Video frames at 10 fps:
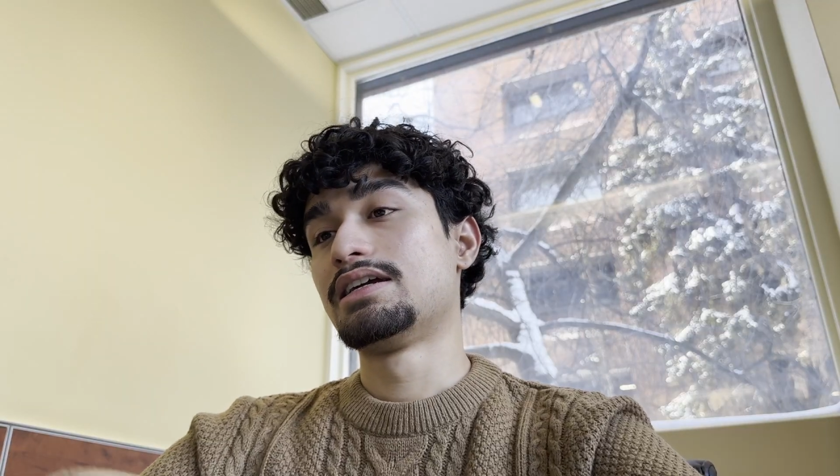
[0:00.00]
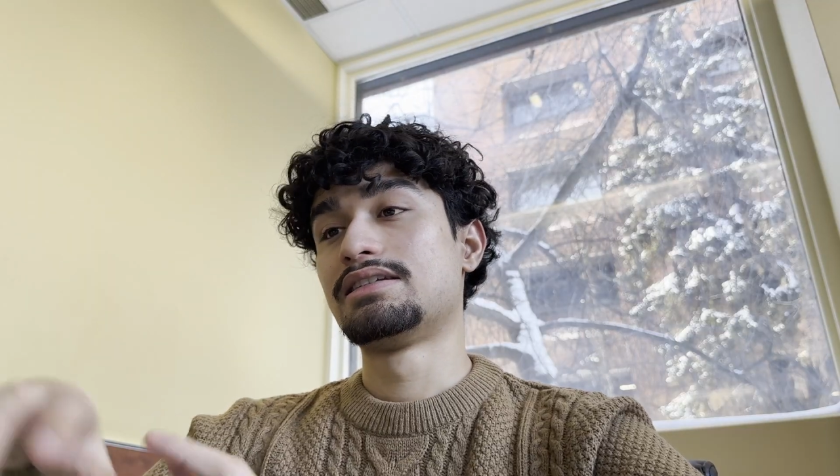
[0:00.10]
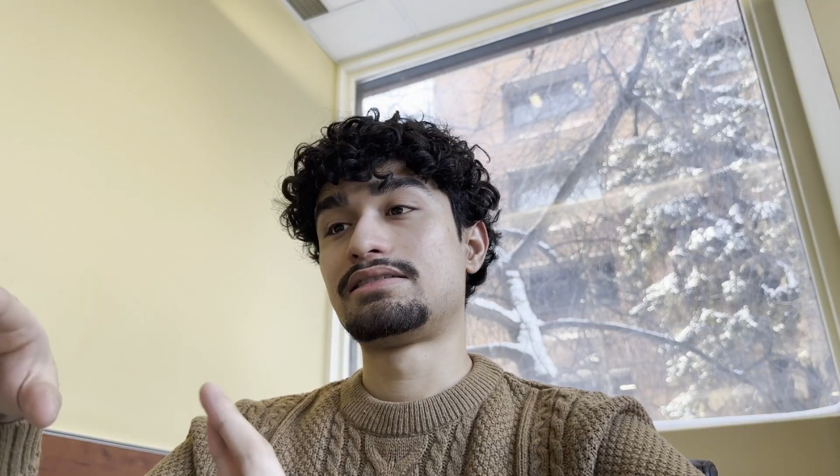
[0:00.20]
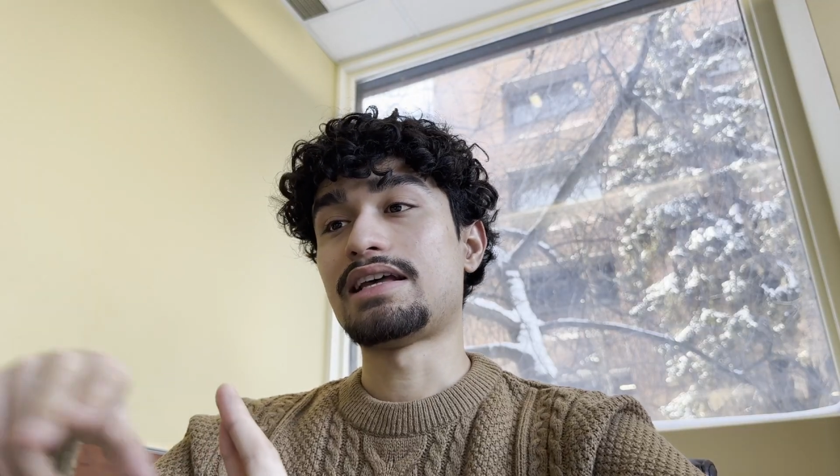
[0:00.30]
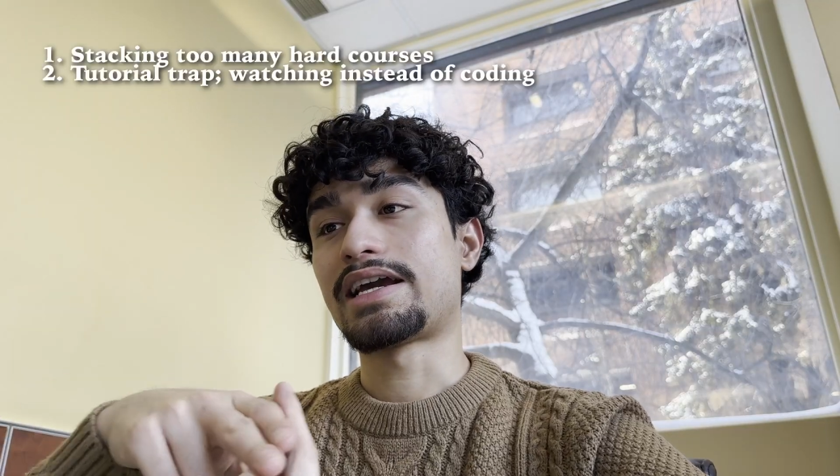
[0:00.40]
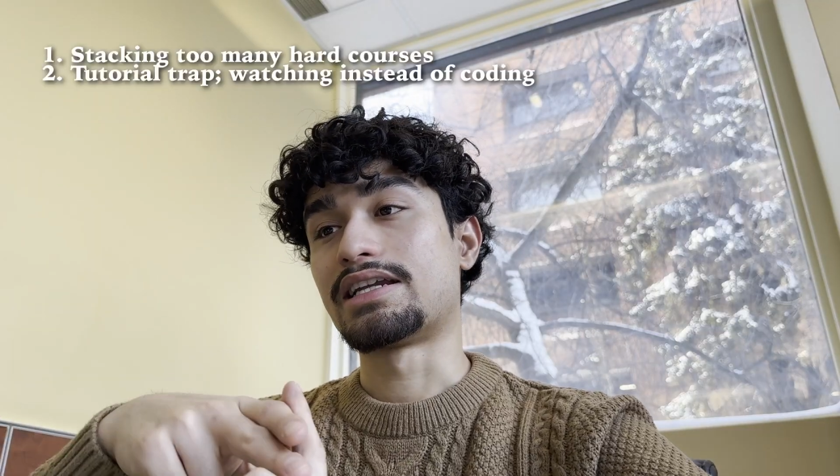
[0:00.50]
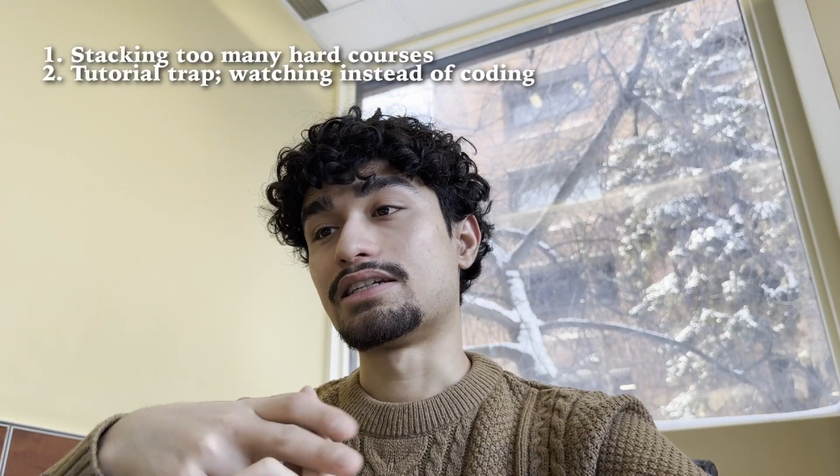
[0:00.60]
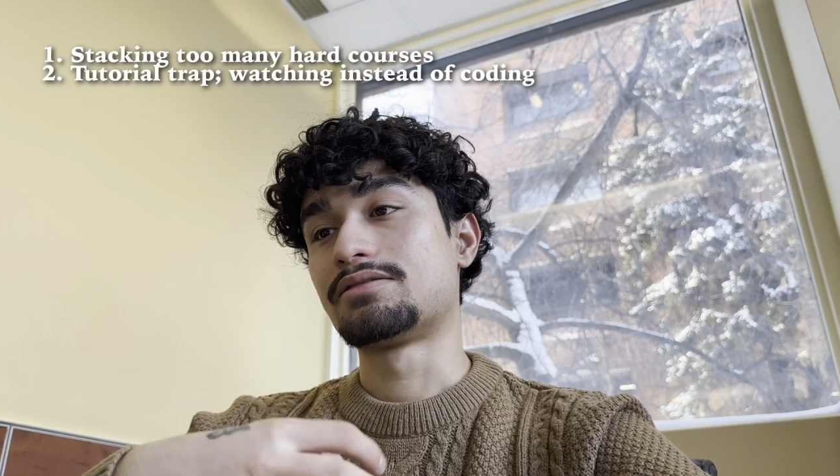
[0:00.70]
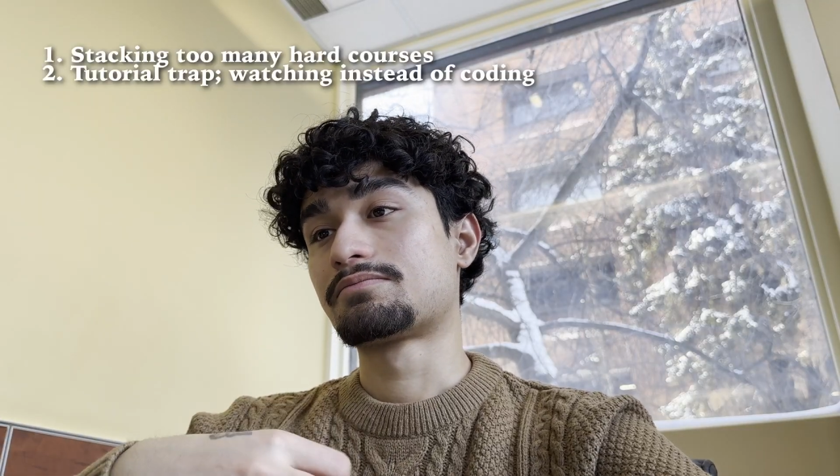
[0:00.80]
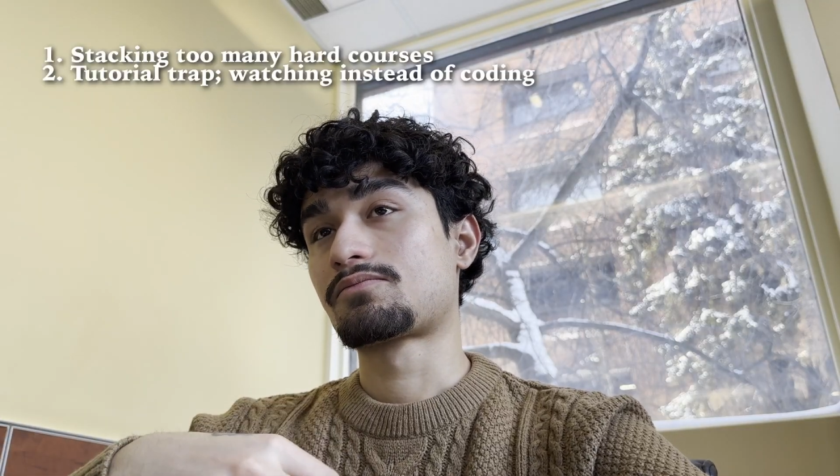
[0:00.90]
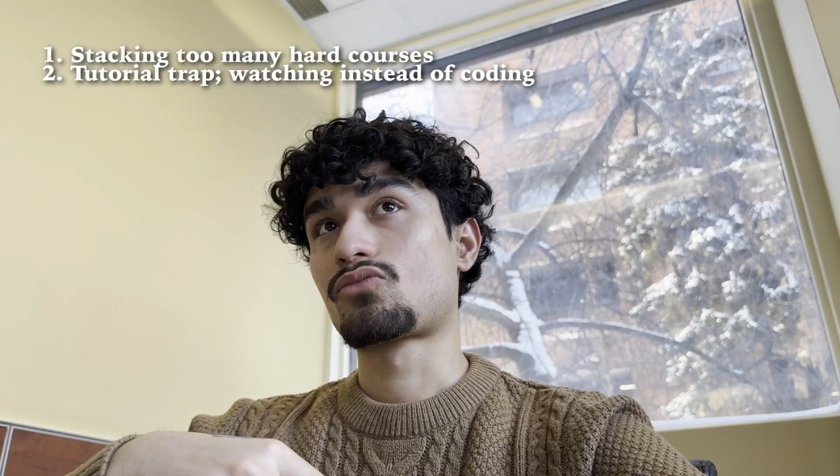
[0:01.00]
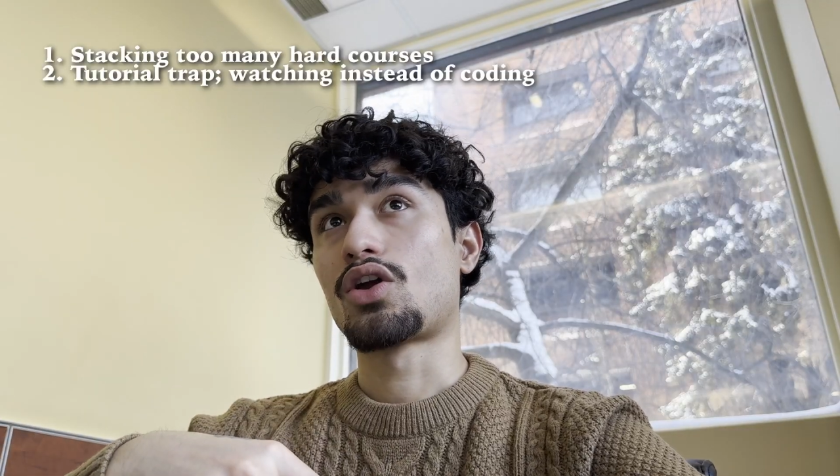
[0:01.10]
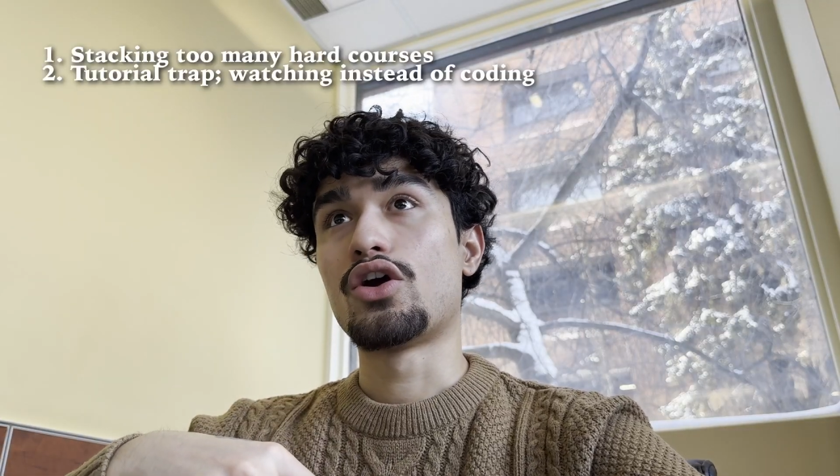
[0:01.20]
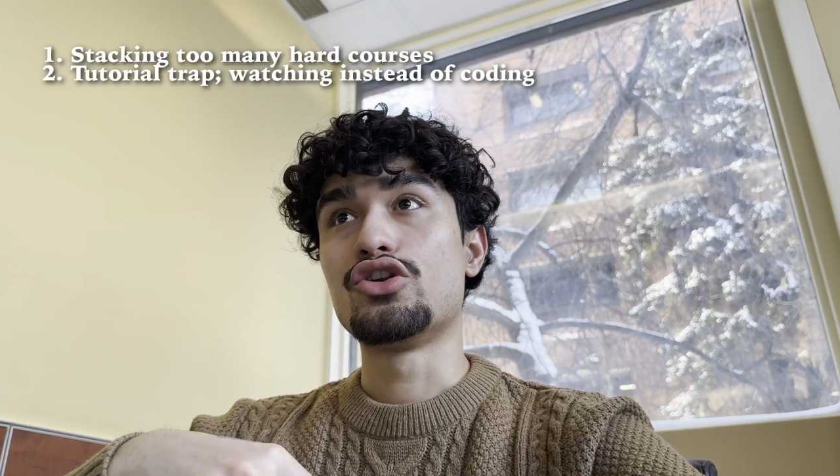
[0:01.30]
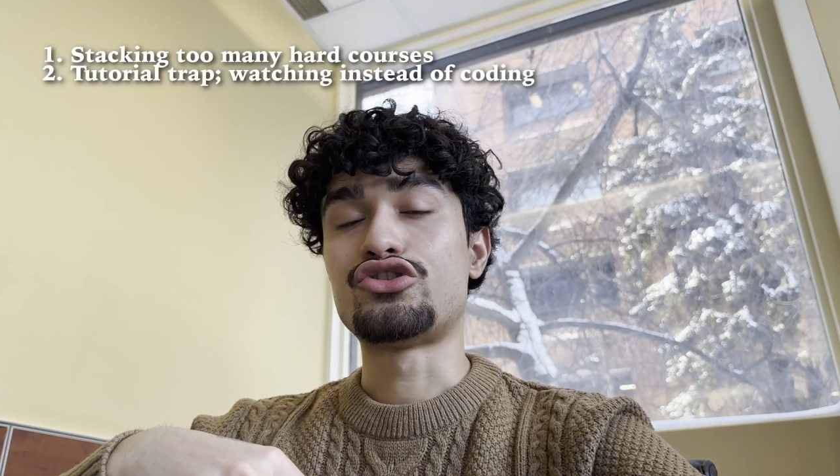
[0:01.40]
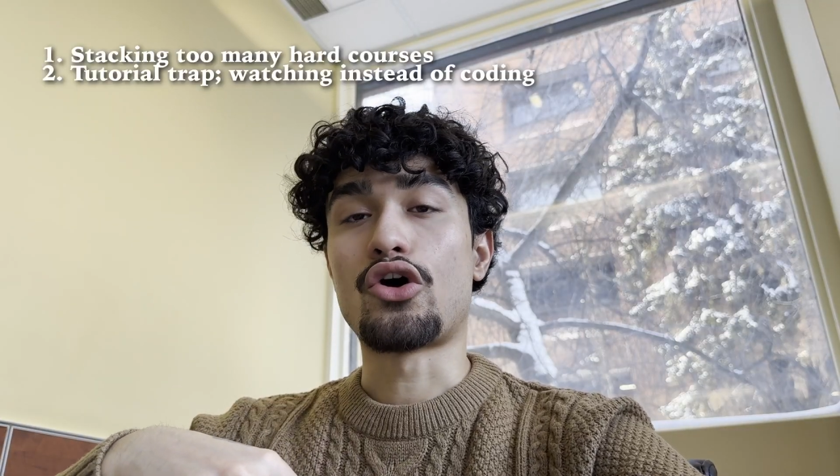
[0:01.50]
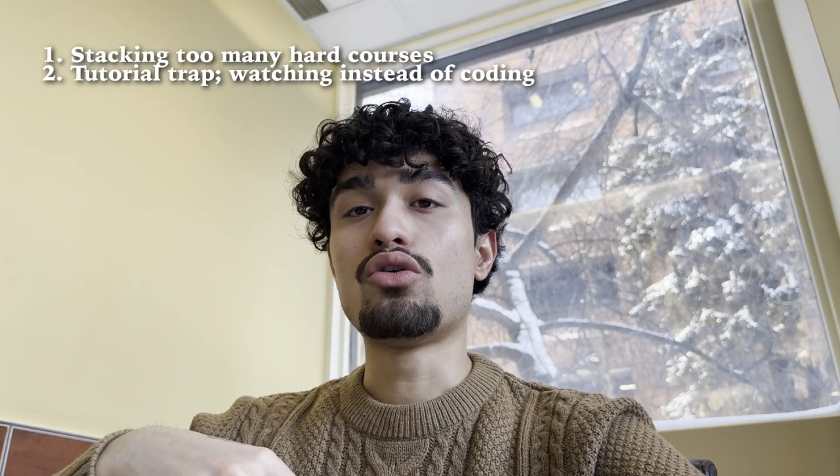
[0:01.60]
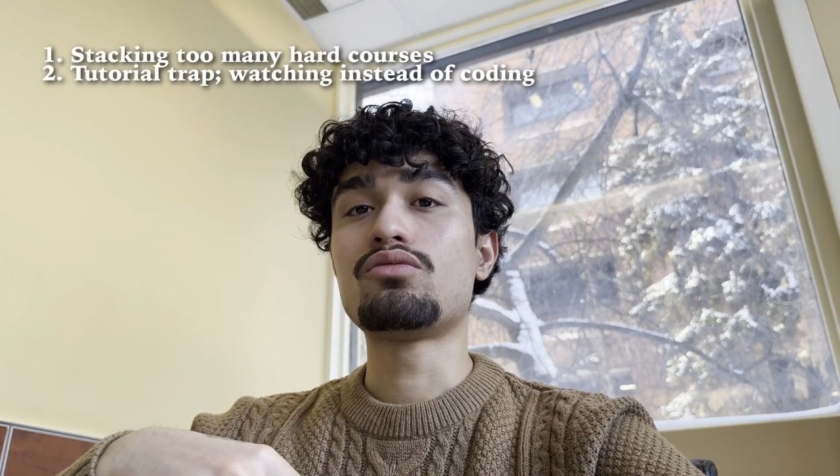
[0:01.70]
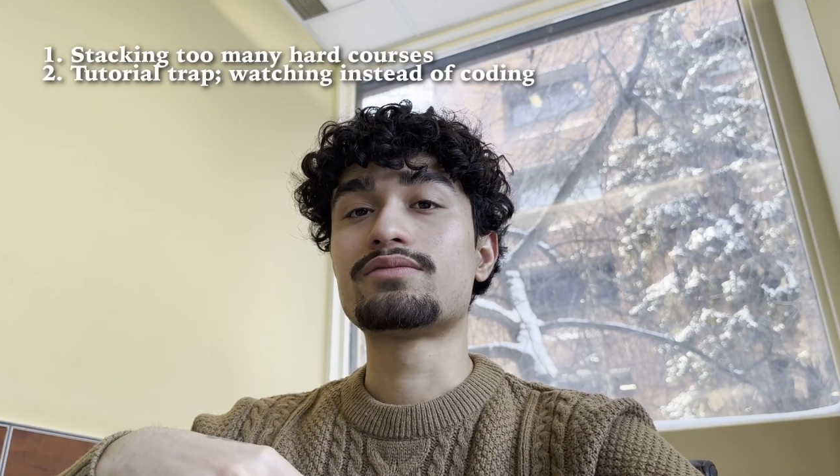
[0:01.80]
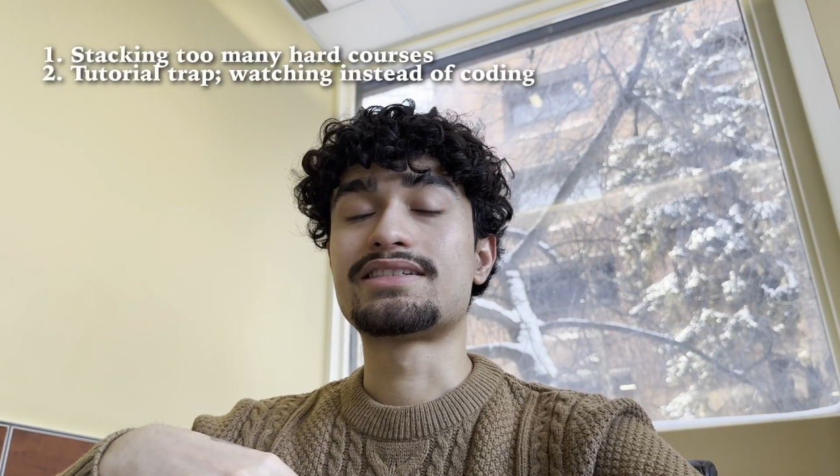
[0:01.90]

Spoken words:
Second, don't